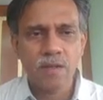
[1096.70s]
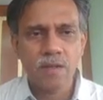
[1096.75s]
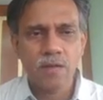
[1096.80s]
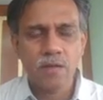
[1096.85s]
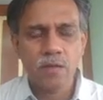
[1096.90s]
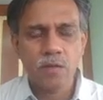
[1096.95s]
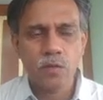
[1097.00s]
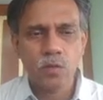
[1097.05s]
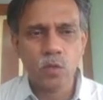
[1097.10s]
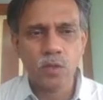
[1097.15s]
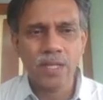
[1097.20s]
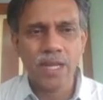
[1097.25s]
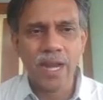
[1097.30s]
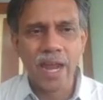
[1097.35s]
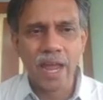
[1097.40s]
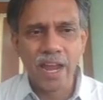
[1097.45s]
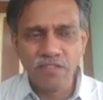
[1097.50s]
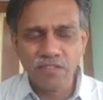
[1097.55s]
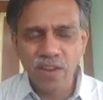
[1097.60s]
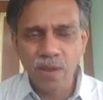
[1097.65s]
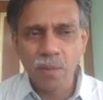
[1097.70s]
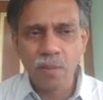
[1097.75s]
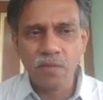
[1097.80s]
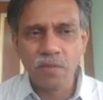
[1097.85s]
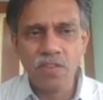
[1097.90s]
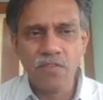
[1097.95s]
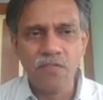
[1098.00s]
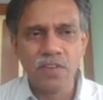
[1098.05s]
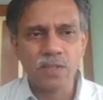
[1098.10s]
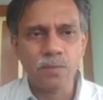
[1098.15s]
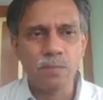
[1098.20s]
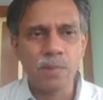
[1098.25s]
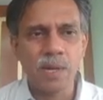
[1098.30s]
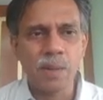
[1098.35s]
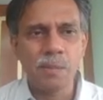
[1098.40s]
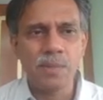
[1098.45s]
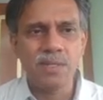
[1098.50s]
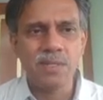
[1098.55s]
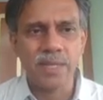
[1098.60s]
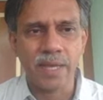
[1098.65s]
So the lifetime of the first
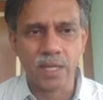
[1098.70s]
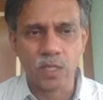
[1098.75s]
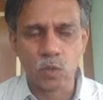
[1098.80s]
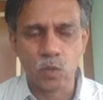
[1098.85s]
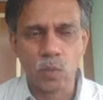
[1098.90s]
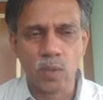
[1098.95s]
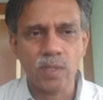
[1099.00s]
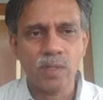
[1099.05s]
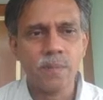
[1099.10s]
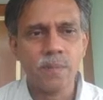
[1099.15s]
bulb is x1.